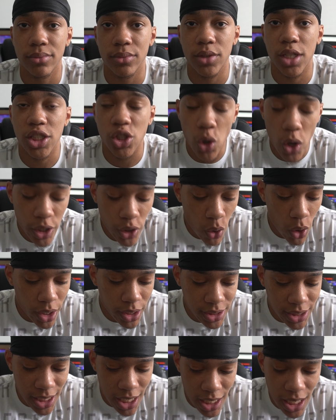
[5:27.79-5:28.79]
So I know I
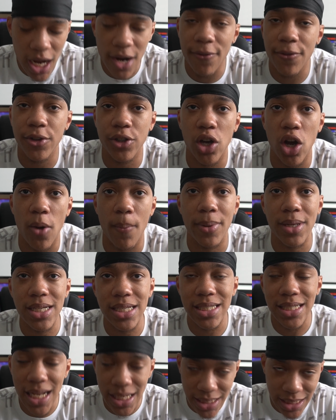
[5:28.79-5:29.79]
just said a lot for y'all, but
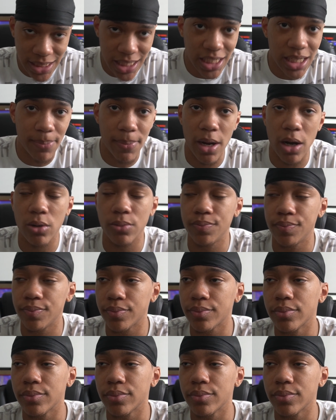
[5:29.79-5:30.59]
that's a lot to think about.